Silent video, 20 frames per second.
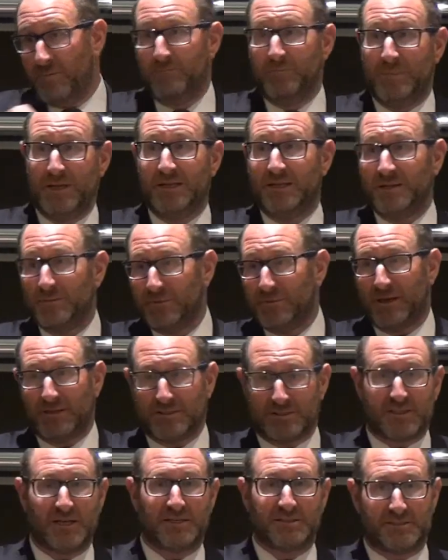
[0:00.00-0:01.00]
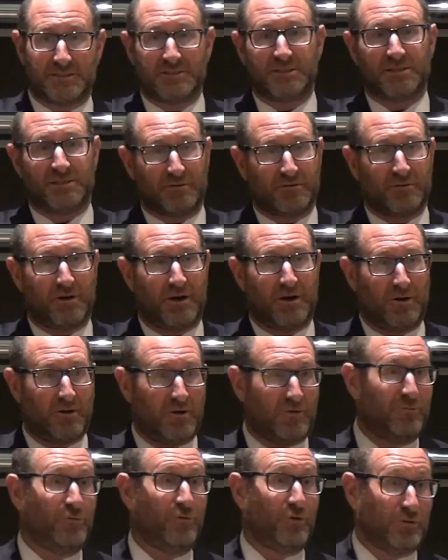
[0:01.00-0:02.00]
medium-length sentences in a row
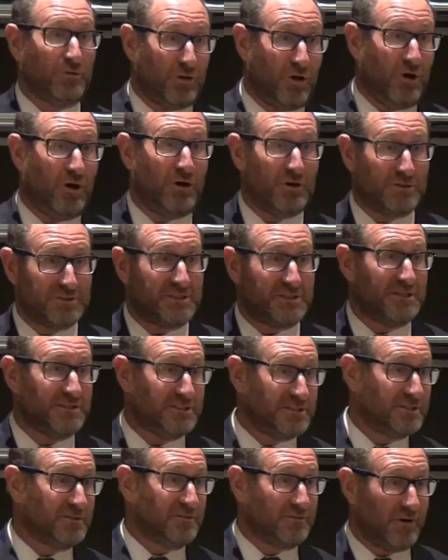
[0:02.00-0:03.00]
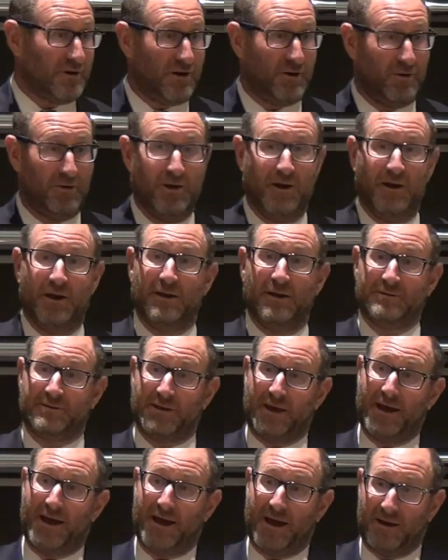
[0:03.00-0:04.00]
or 4 long sentences in a row,
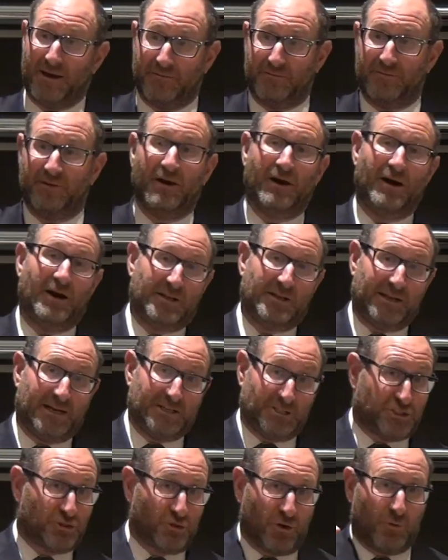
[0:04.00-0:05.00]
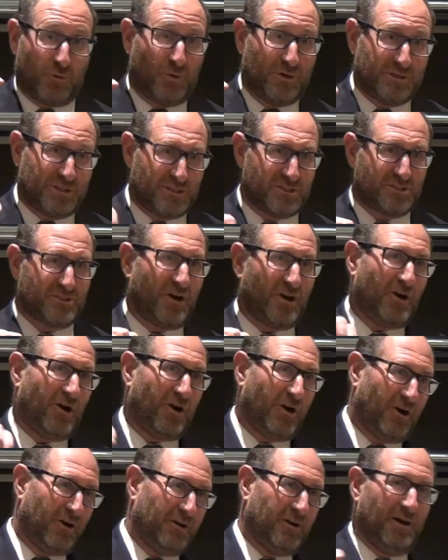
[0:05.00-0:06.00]
to have a nice short one to
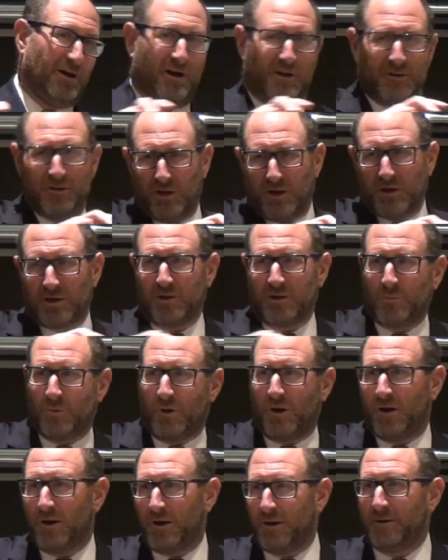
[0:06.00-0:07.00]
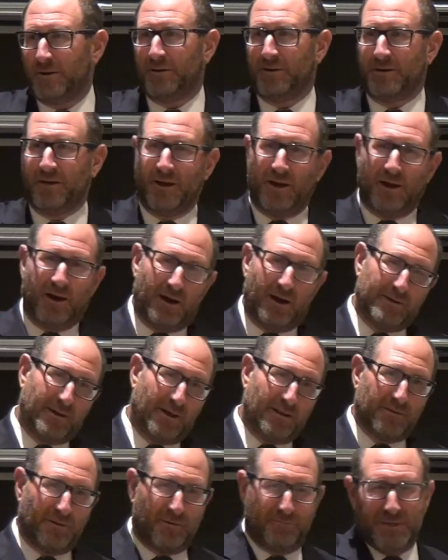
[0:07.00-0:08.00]
start, a longer one,
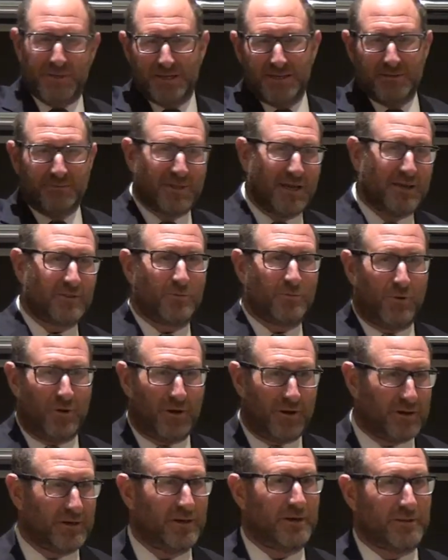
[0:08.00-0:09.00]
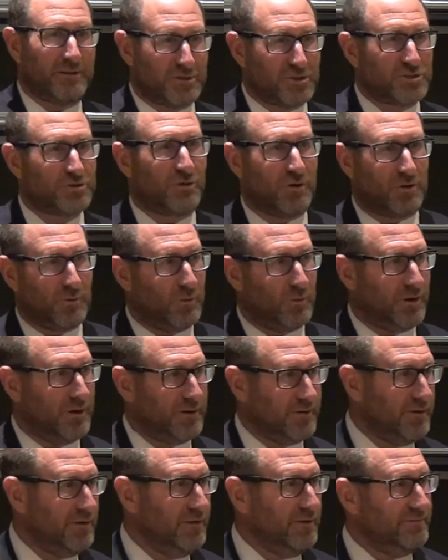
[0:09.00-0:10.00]
a medium-length one, and another short
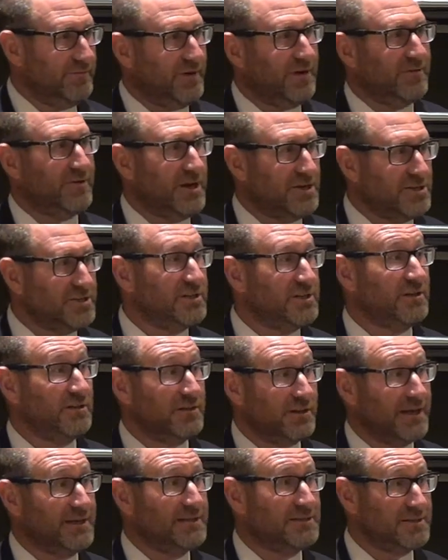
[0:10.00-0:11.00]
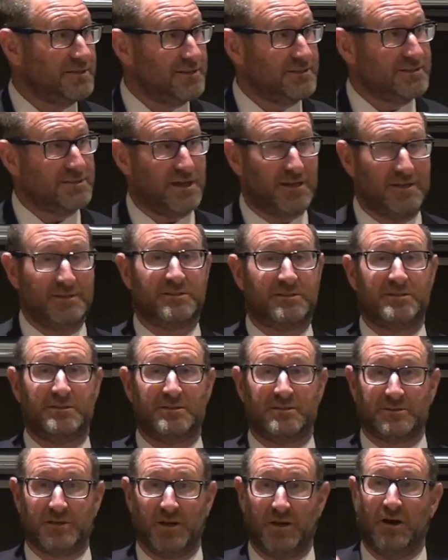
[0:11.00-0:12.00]
one. Variation in the lengths of the
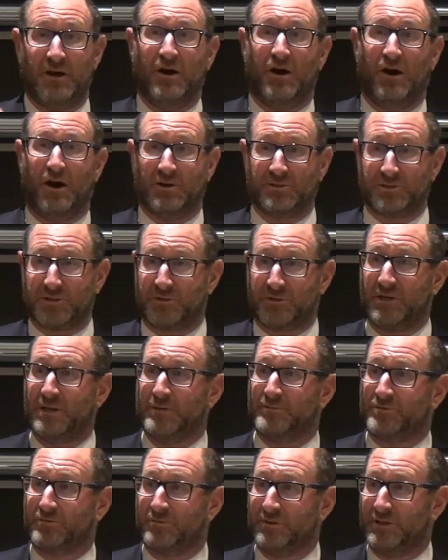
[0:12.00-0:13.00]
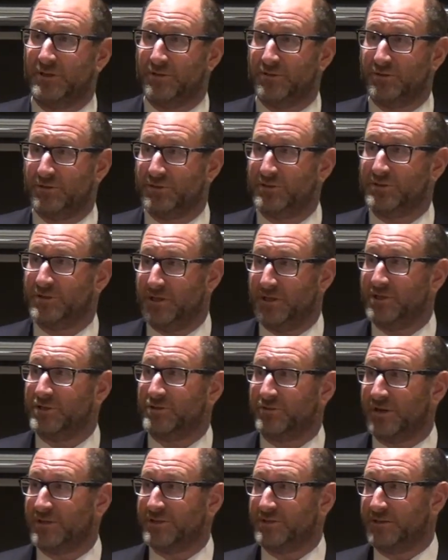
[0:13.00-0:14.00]
sentences also keeps readers
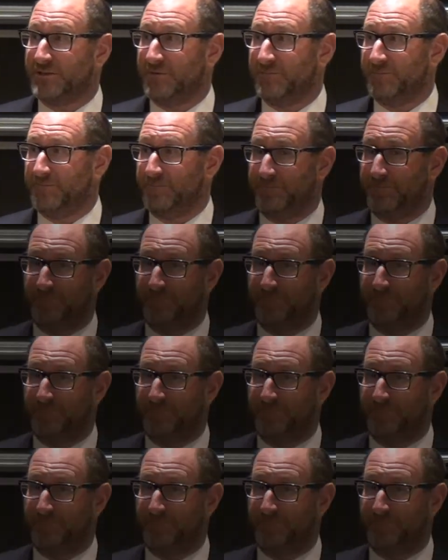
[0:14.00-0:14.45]
interested.